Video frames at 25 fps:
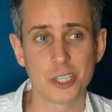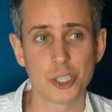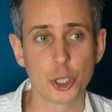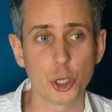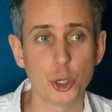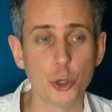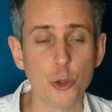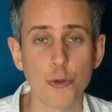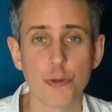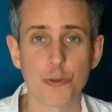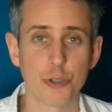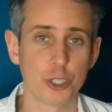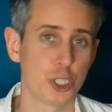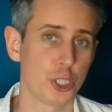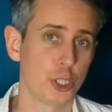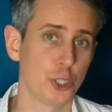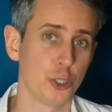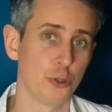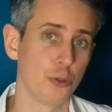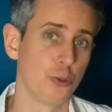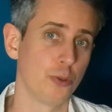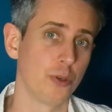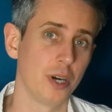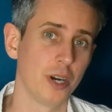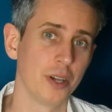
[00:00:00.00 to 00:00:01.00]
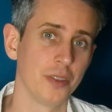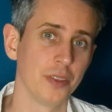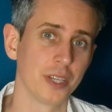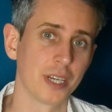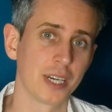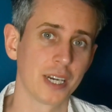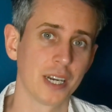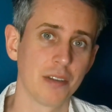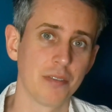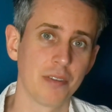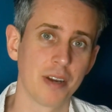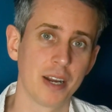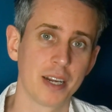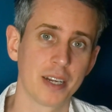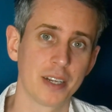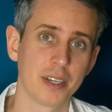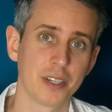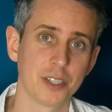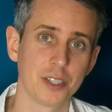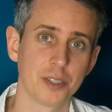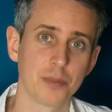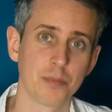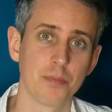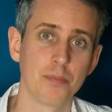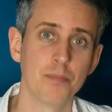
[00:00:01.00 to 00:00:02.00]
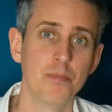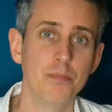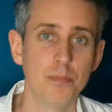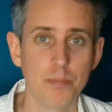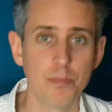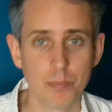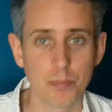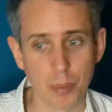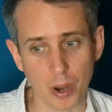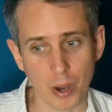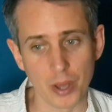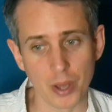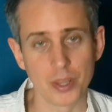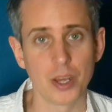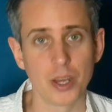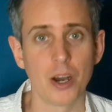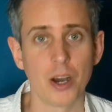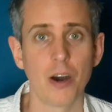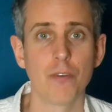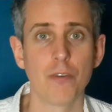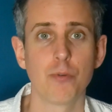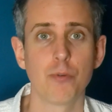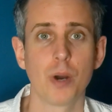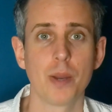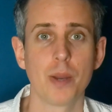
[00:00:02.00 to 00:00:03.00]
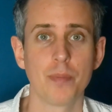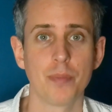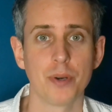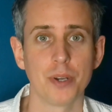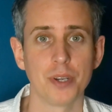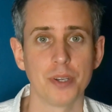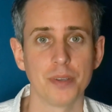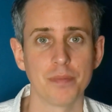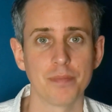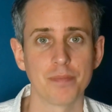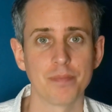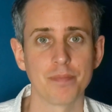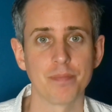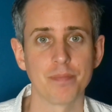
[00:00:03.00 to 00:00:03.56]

2 for 2 on the cliffhangers by the halfway point.